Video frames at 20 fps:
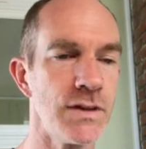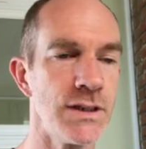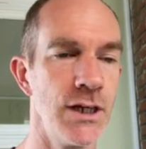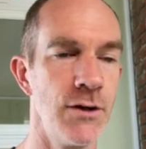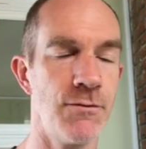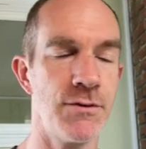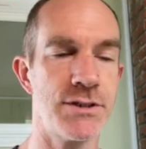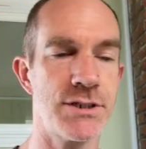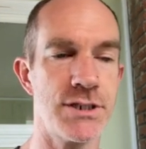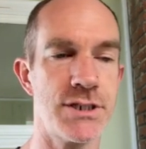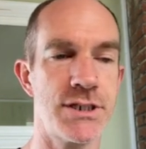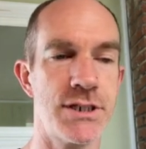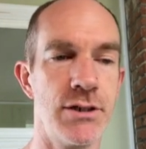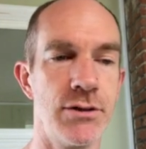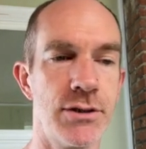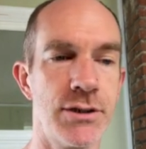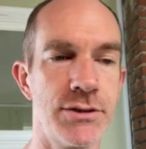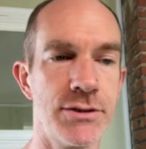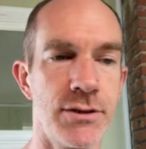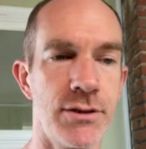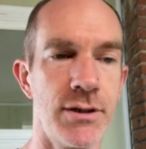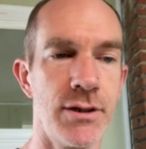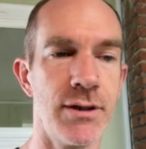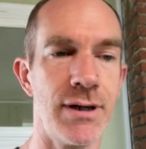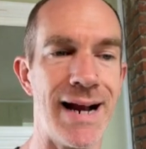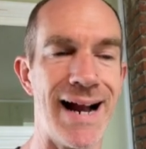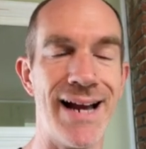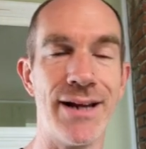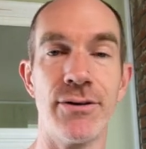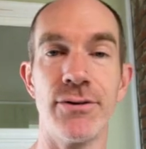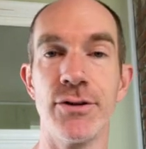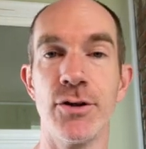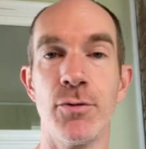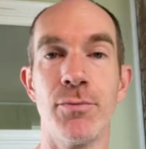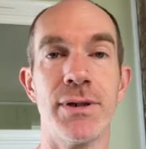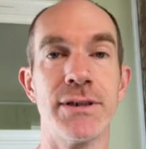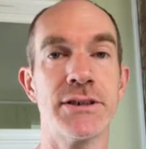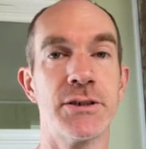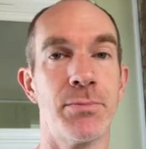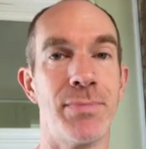if it's a steel guitar, I don't know
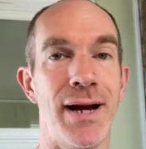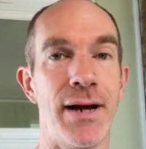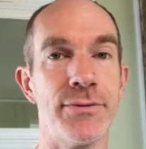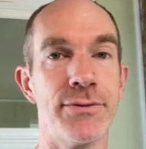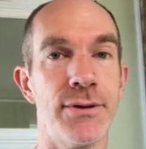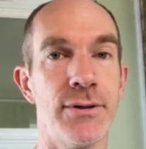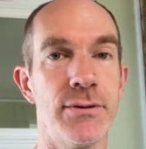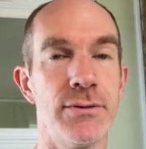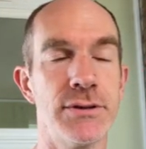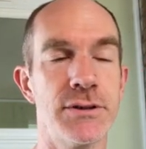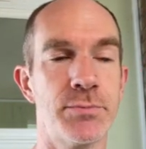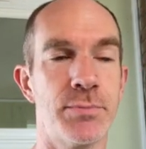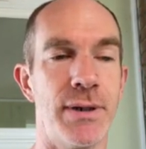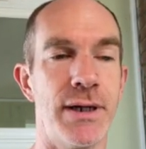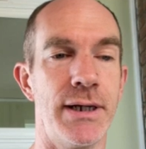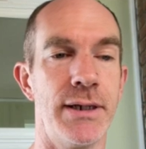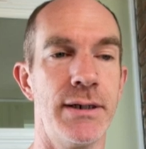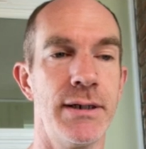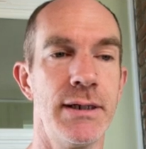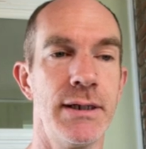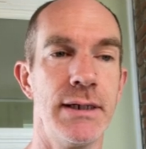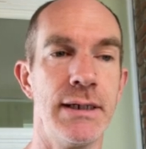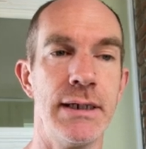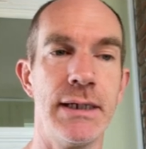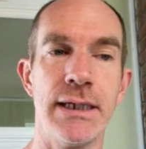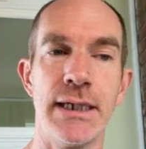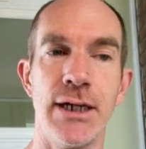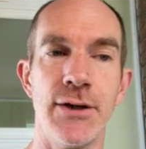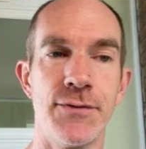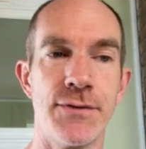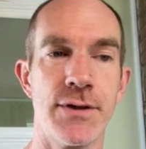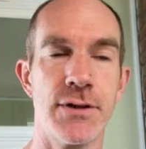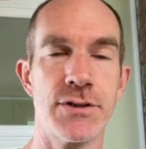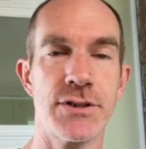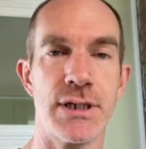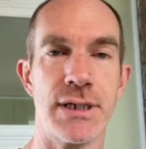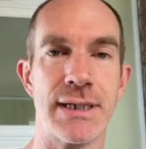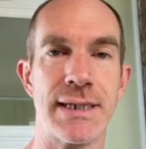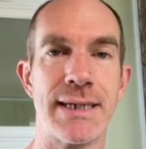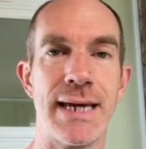much about those, but if there's
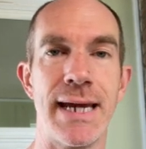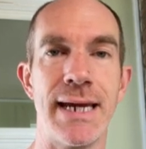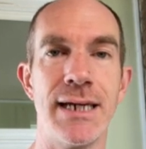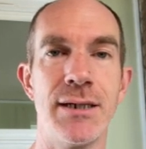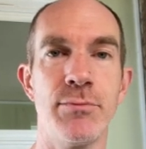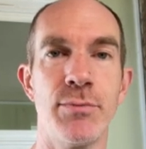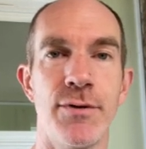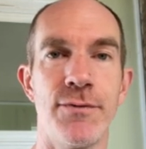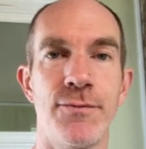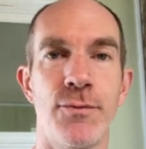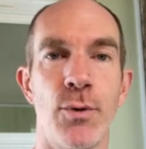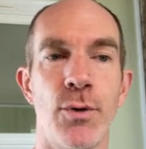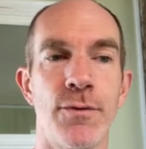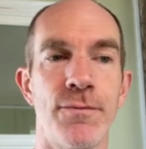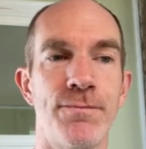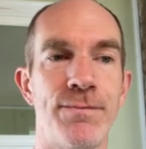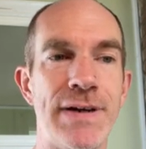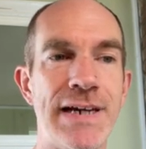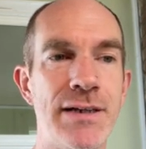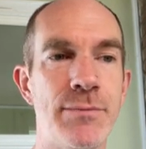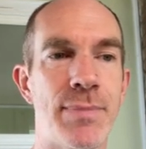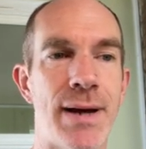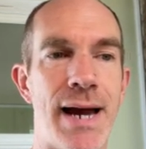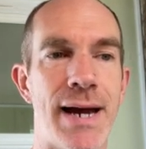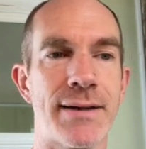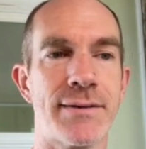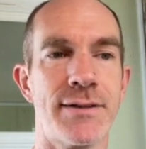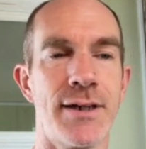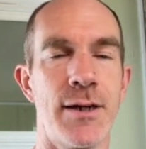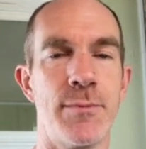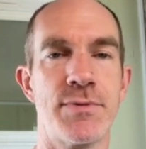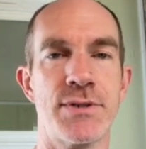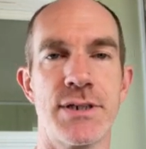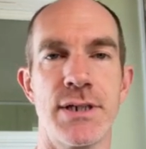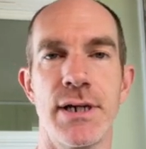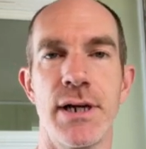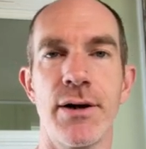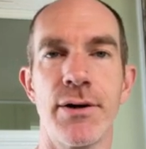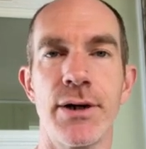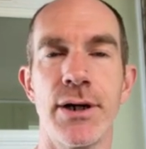a gain before feedback type
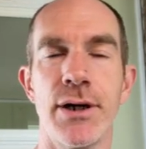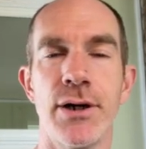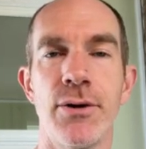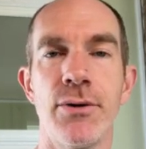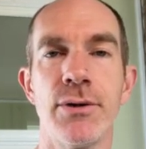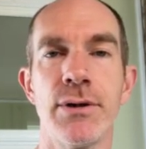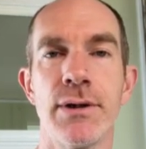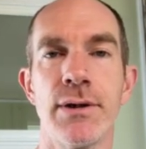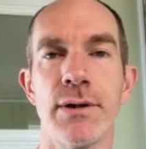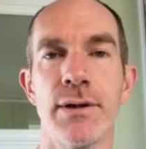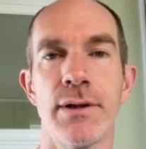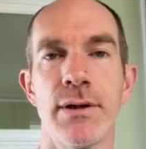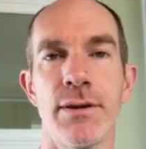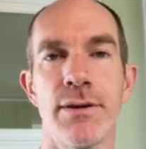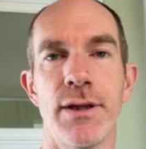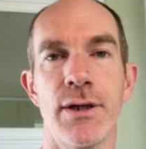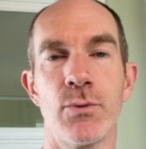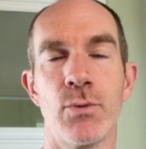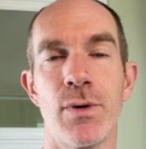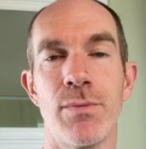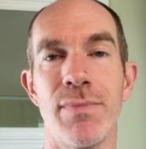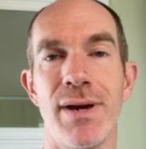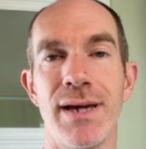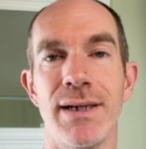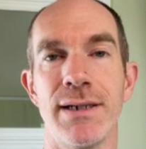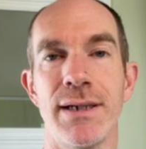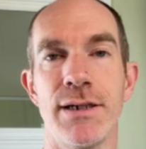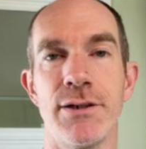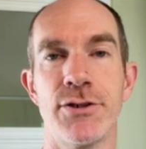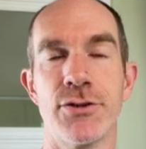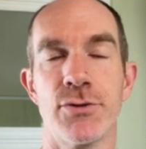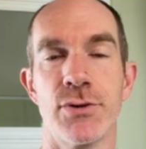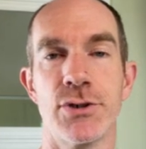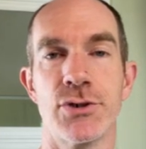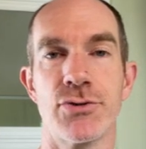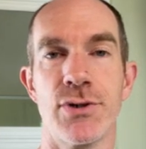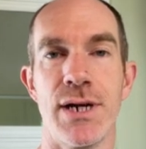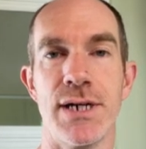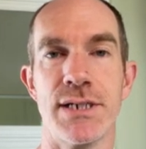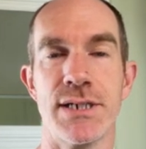scenario, then we may need to
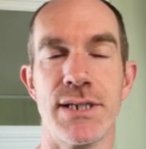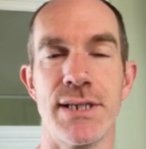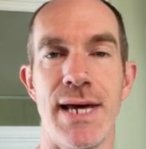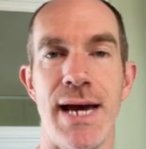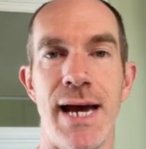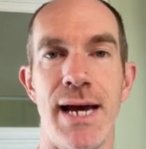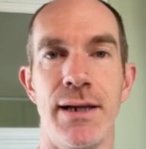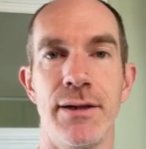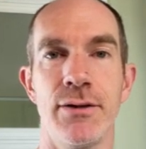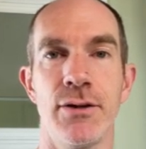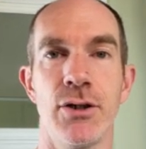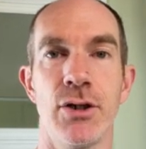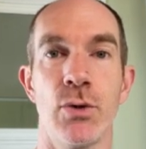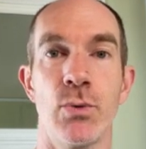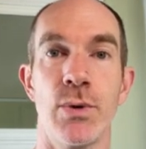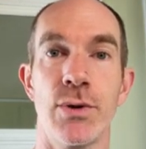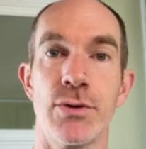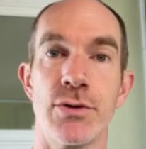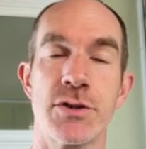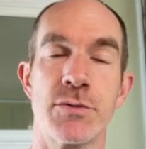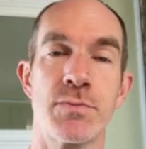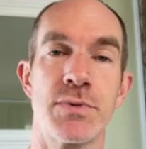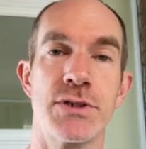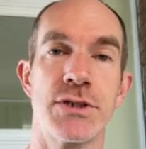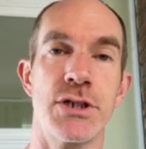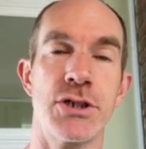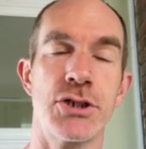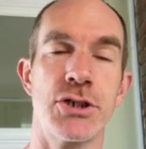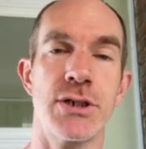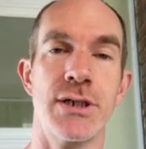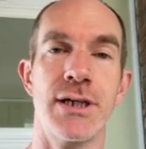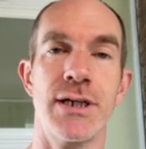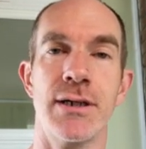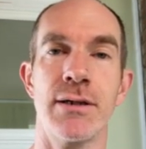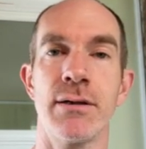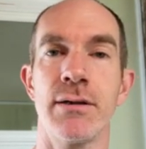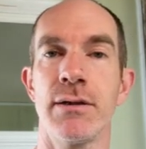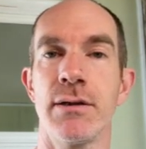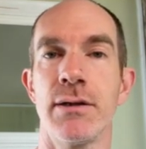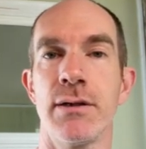address that, whether it's
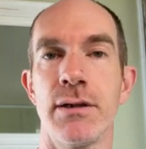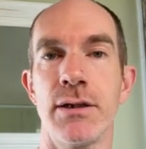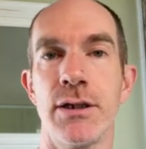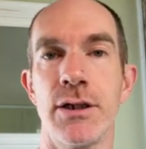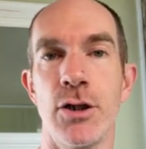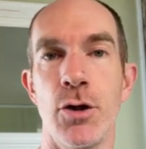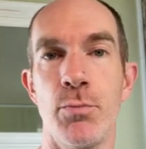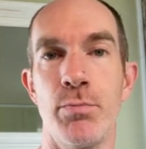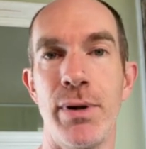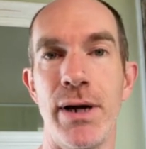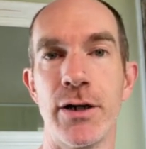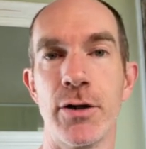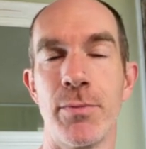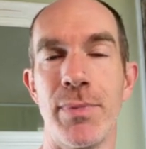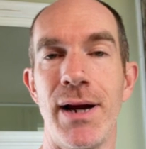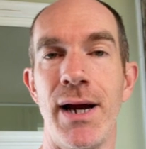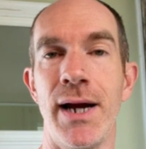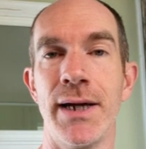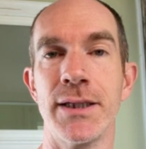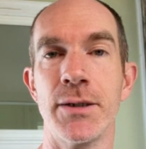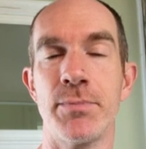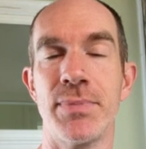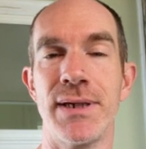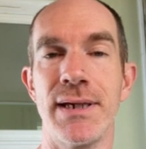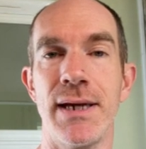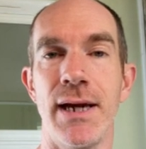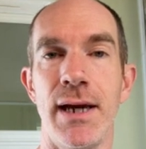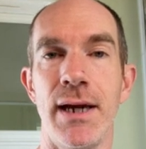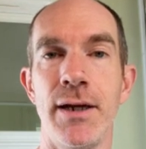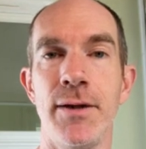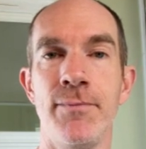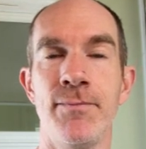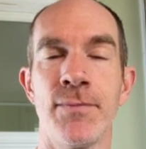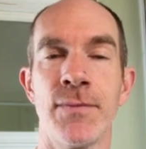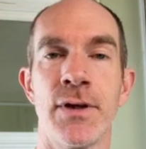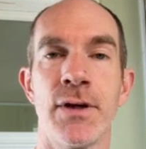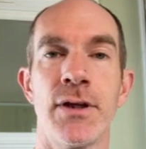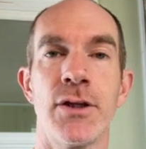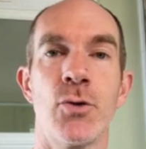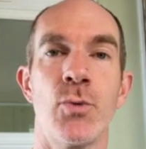positioning you know, better behind the PA,
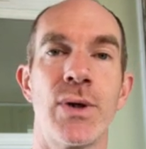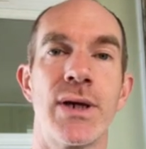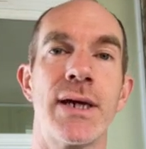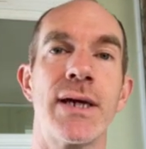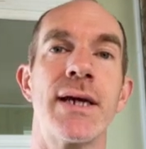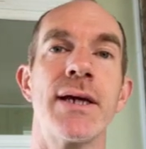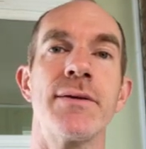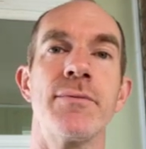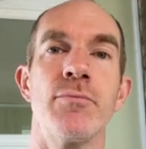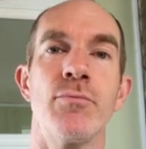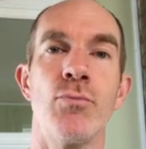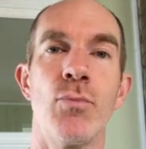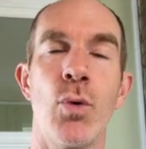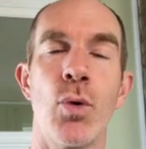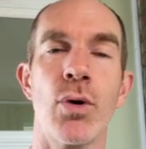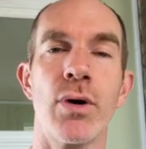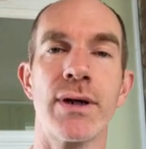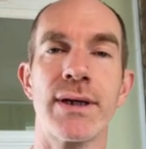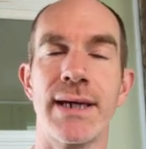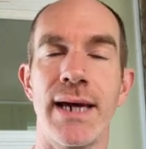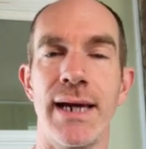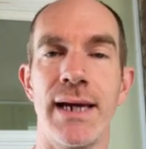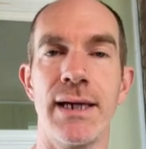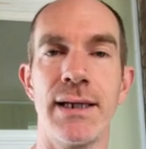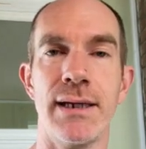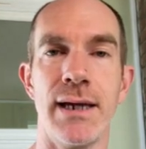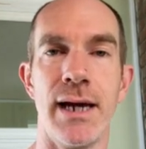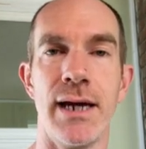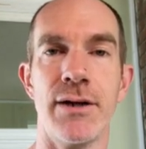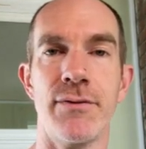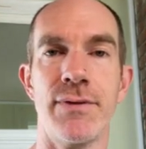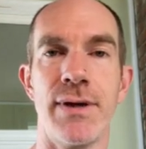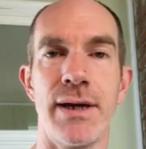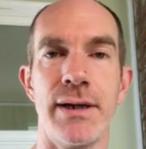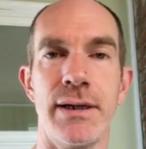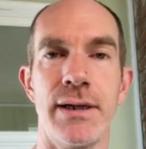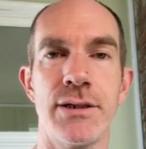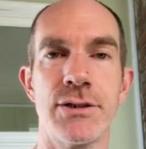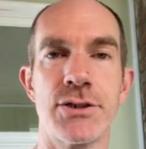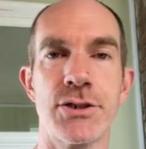that we can get more gain out of
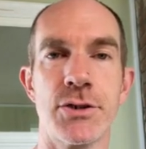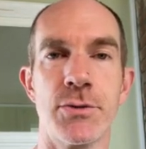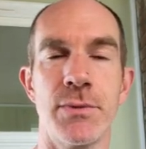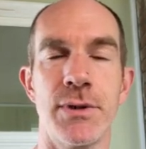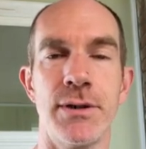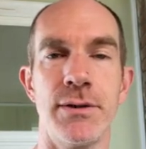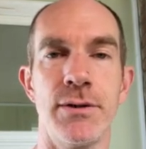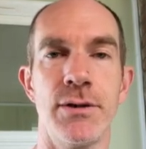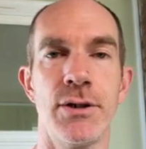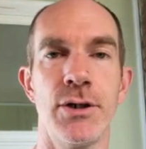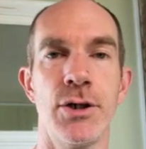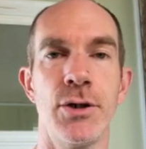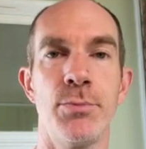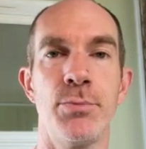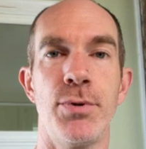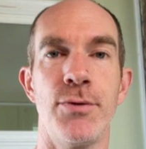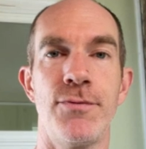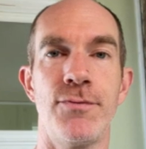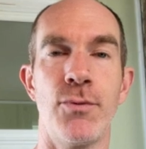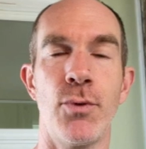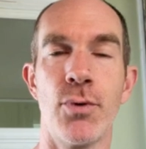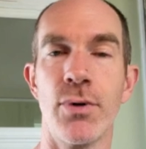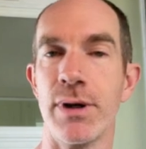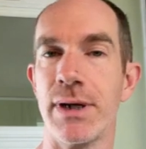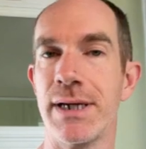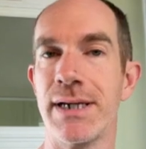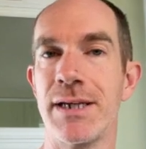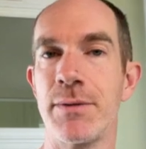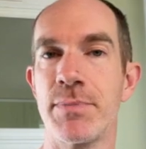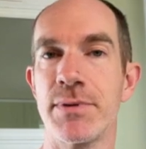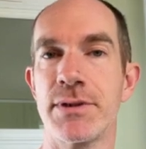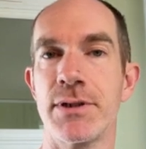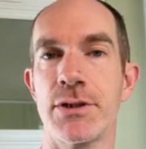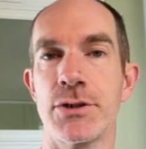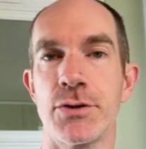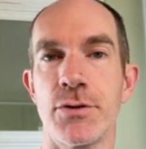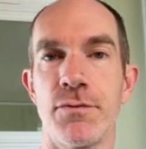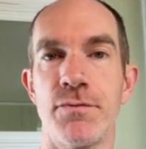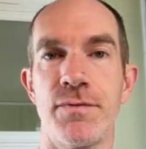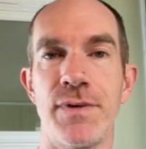that instrument before any
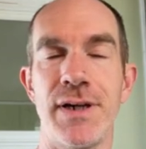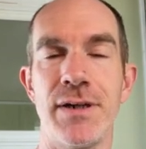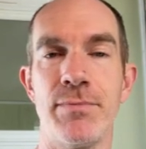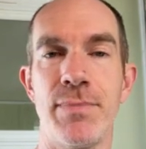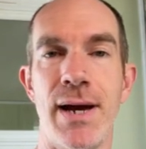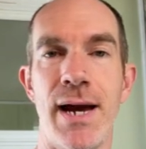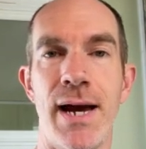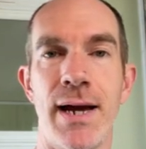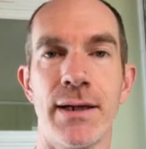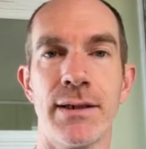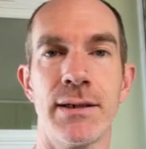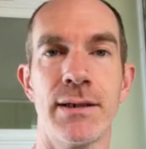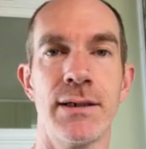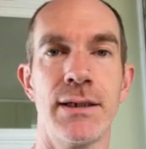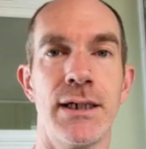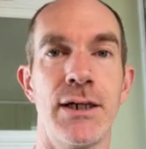potential feedback.